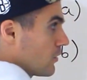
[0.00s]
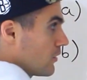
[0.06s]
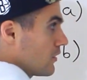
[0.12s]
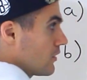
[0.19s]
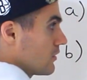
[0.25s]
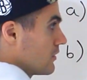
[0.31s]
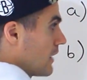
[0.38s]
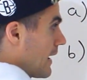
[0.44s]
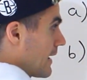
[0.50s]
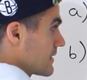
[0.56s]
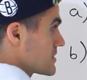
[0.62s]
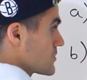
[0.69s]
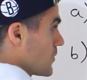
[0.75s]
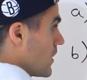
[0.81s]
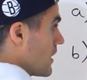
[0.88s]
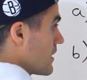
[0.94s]
order,
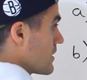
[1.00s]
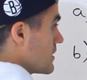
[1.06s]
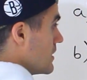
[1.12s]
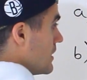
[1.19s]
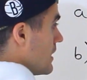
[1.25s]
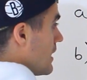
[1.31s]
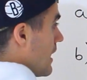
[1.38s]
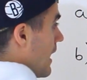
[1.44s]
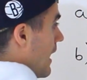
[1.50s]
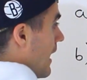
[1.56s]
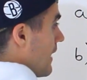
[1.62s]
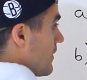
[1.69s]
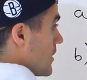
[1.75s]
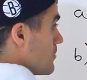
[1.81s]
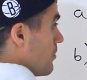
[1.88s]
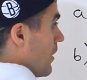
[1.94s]
xy.
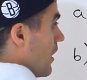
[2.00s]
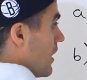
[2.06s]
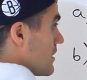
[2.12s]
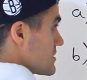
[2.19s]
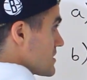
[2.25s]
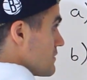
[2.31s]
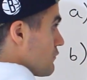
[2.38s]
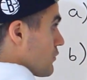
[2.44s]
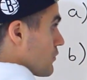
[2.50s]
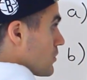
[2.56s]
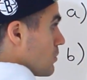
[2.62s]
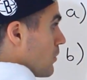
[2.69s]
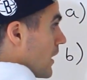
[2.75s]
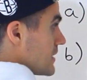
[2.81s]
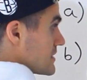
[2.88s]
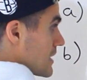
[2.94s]
And then positive
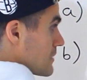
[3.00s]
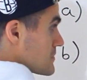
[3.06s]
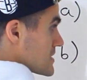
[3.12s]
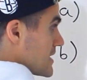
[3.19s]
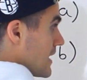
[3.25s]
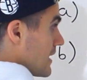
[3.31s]
3y times